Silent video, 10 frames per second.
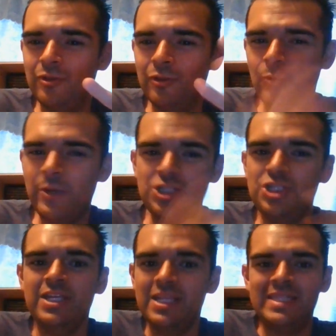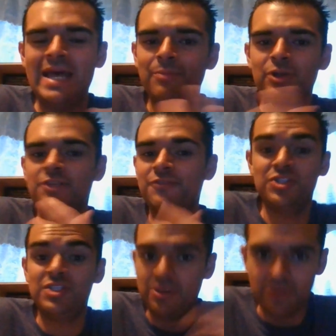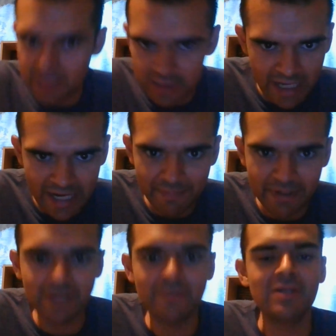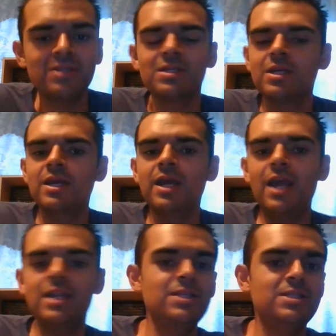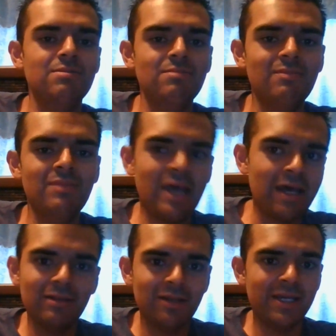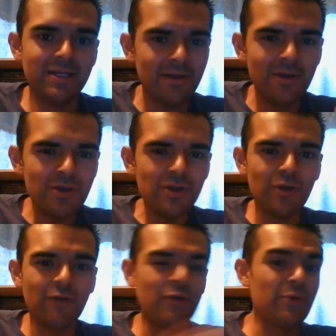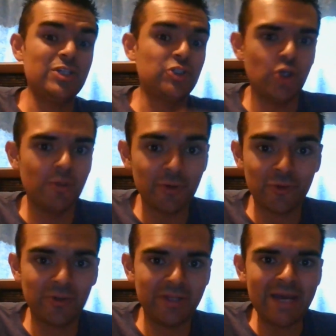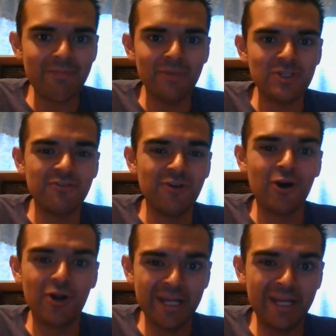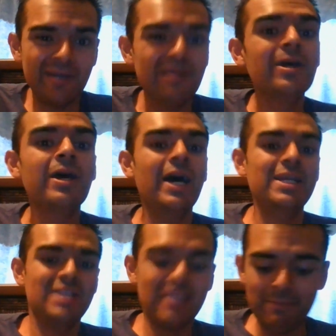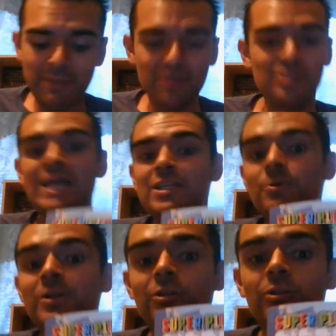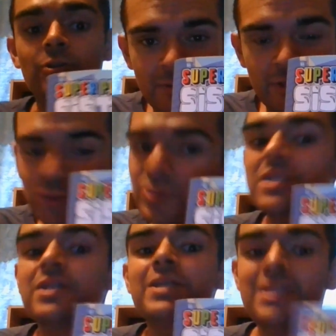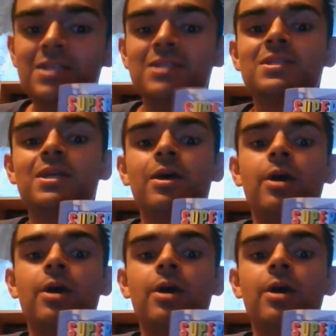Luigi is that much of a serious guy by any means. And he's not, like, you know, very stubborn or that much of a hardhead. I say that because that's what Lucia is.